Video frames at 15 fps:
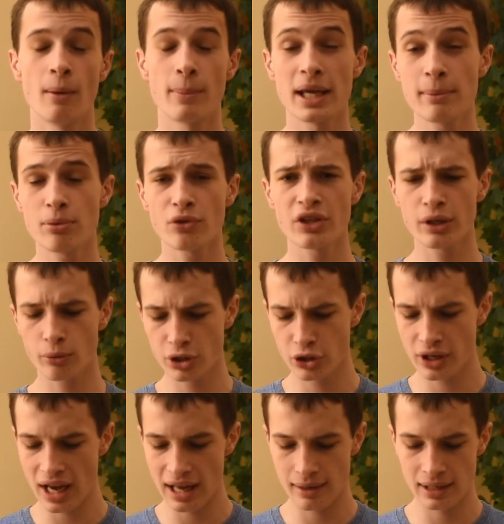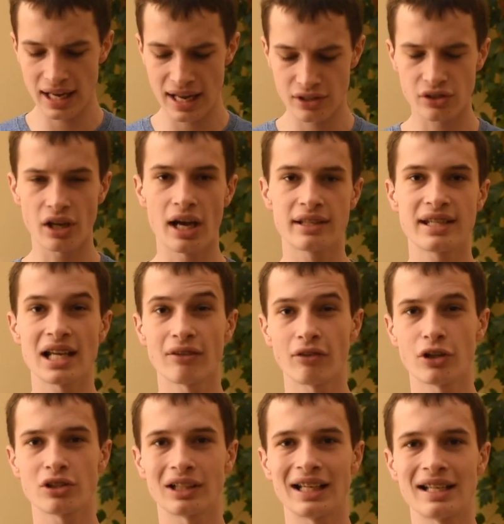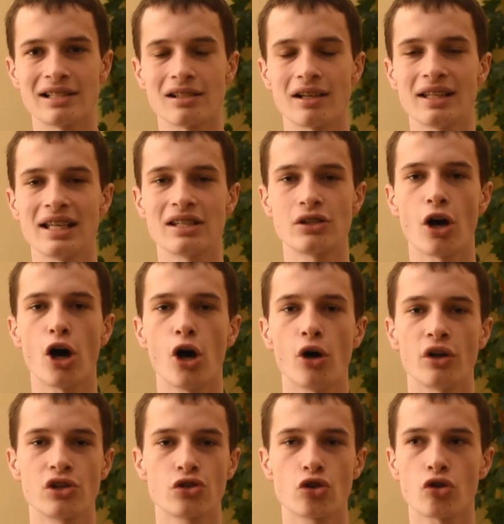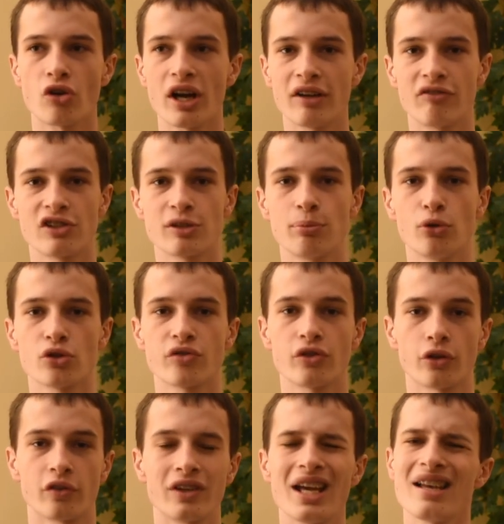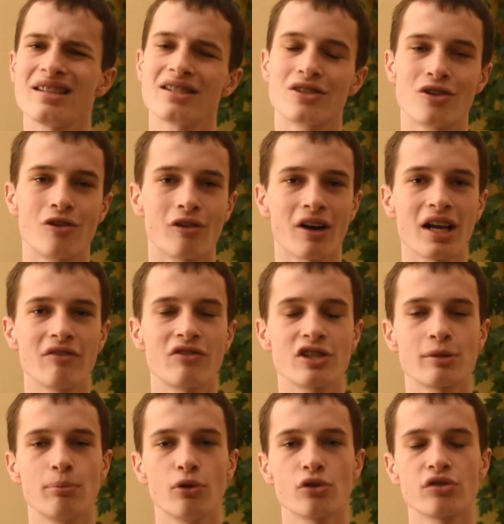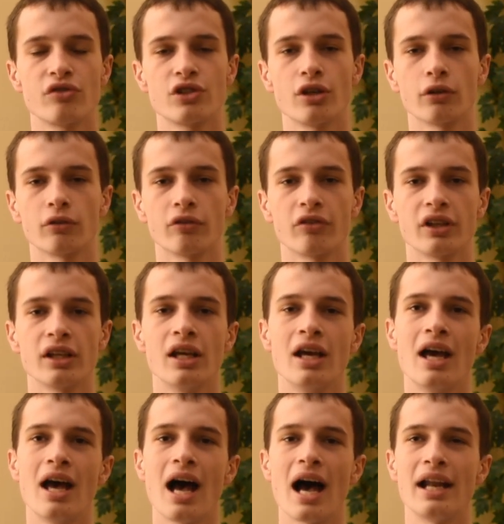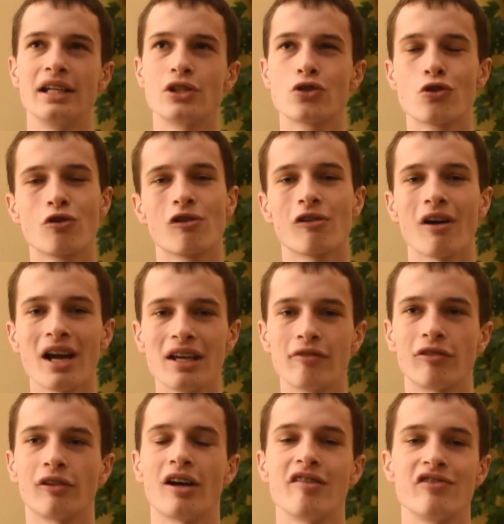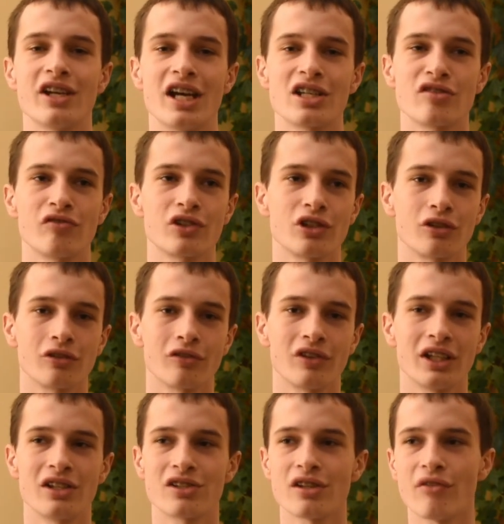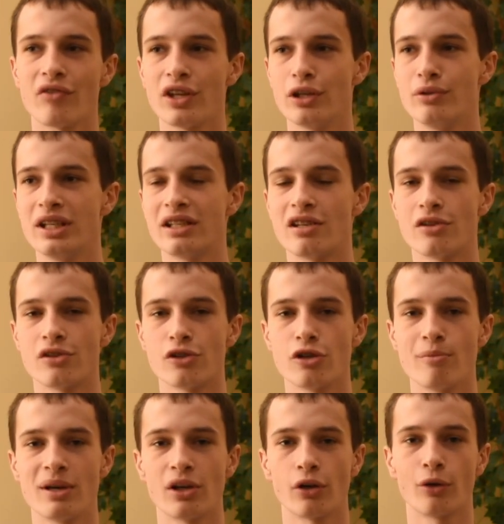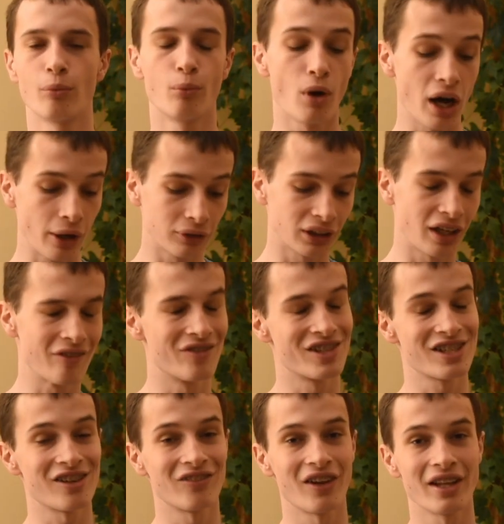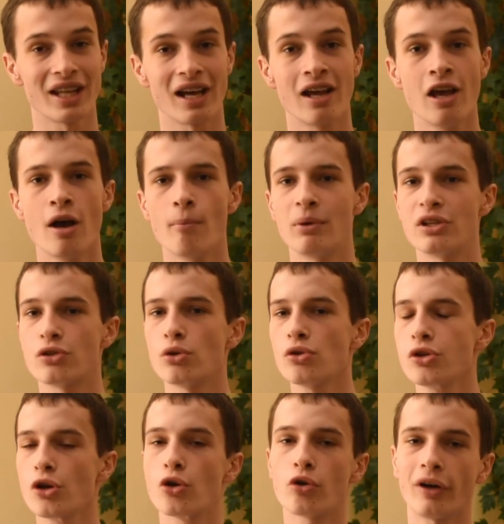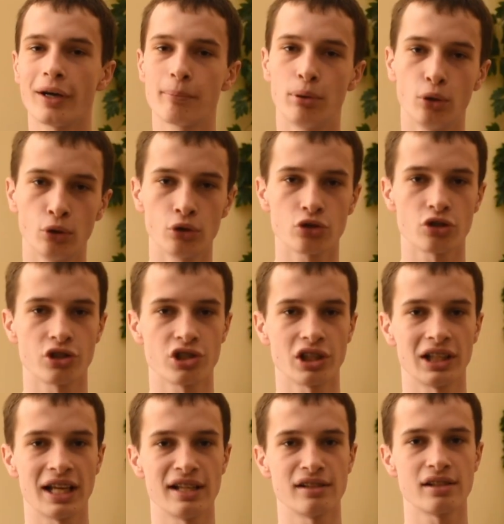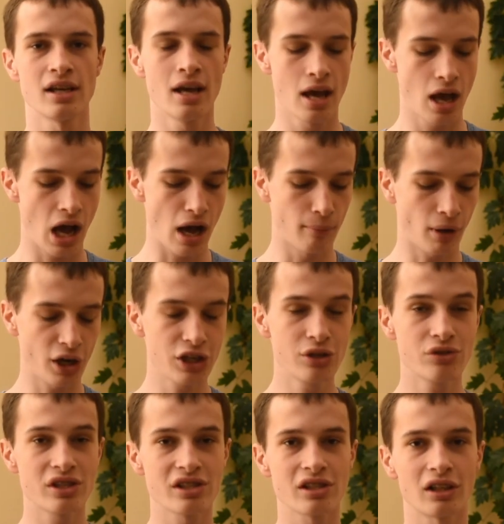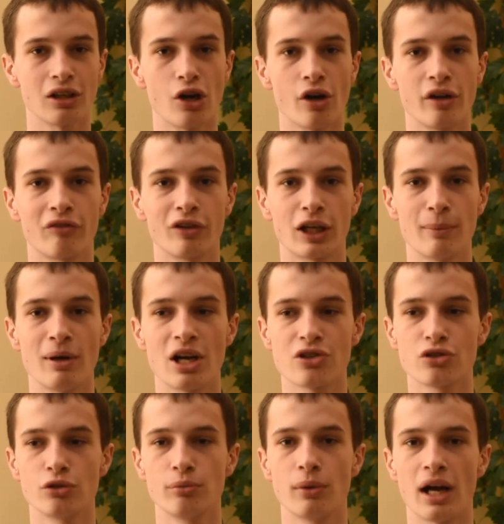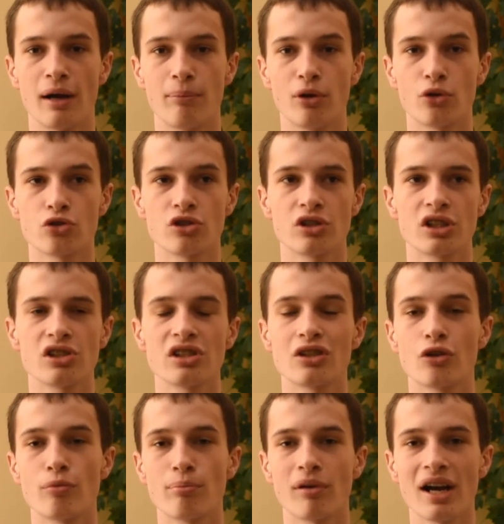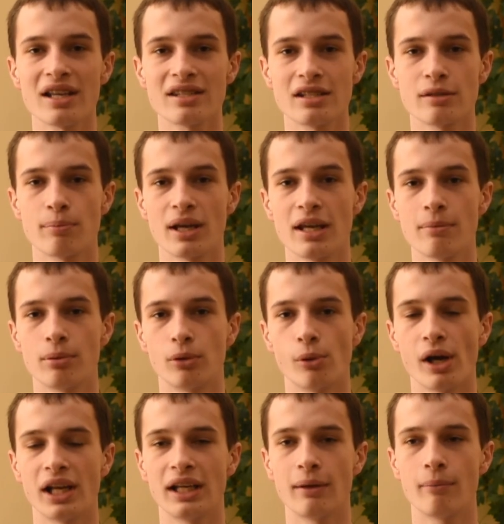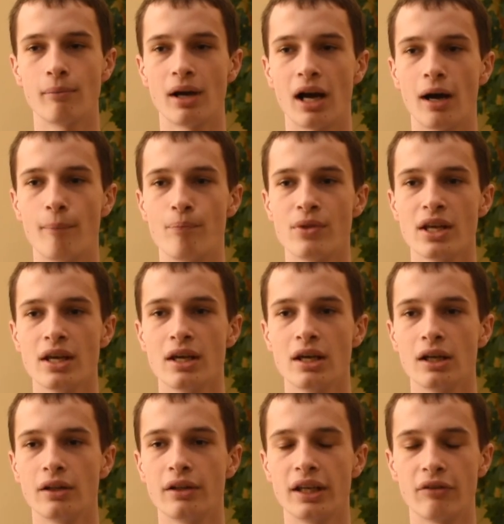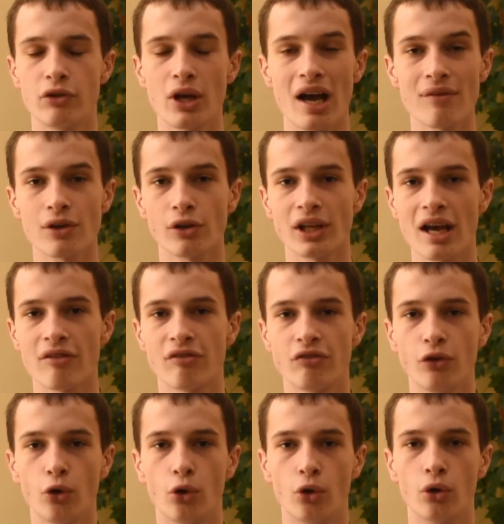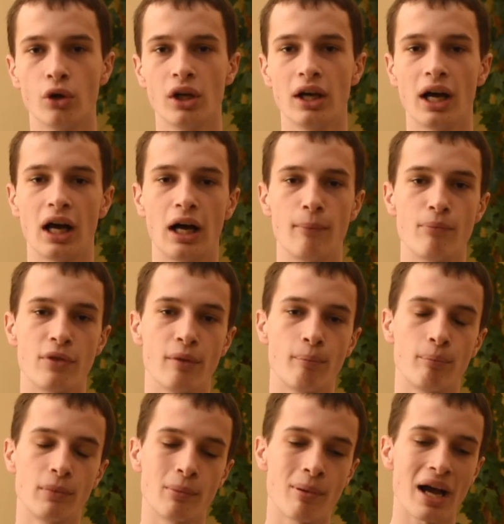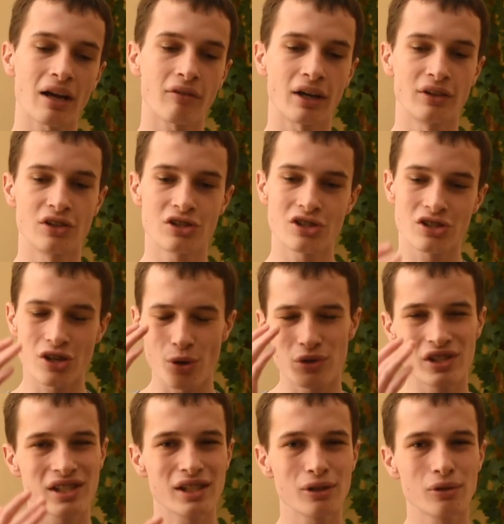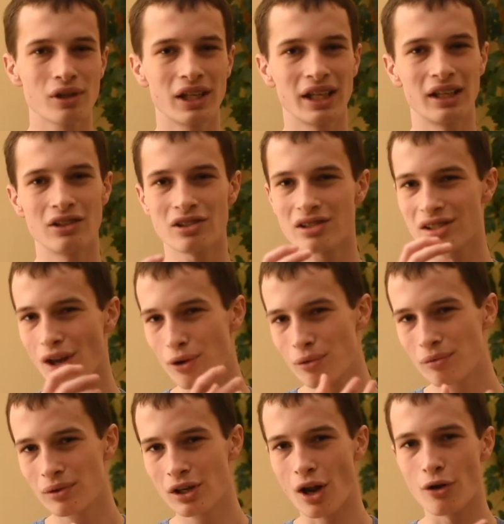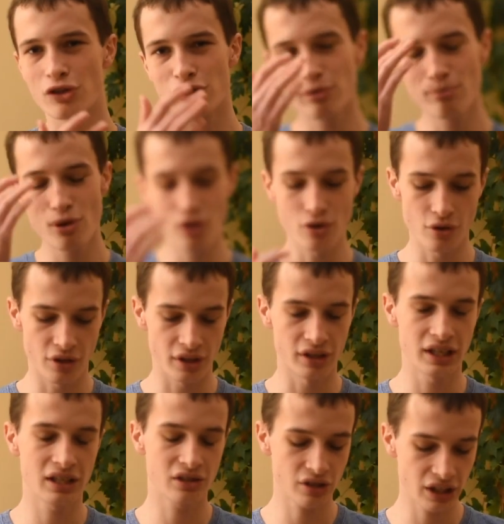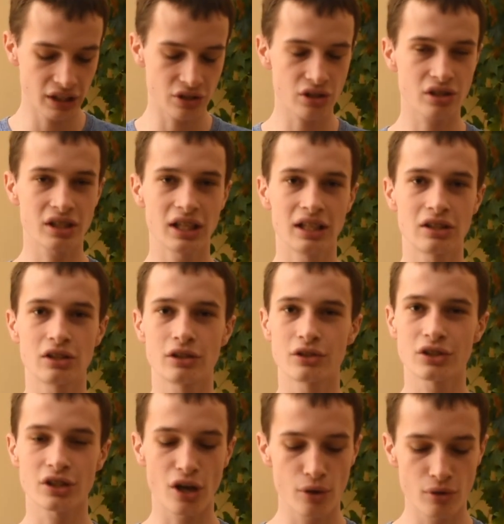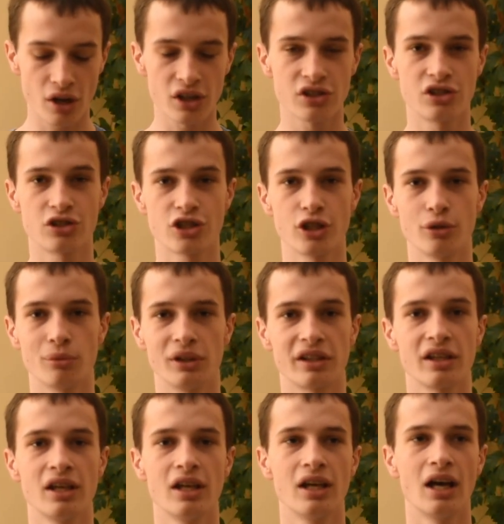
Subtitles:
People think when you get a telephoto lens like this, oh, it's great for sports photography. Yes, it's great for sports photography, and it's great for aviation photography and stuff that you need to zoom in on, and wildlife and stuff like that. But it's also a great portraiture lens. I use this a lot for commercial portraiture because it compresses people, and it if you have it on f4, the background is just so silky and just so smooth, and it just is so nice to shoot with.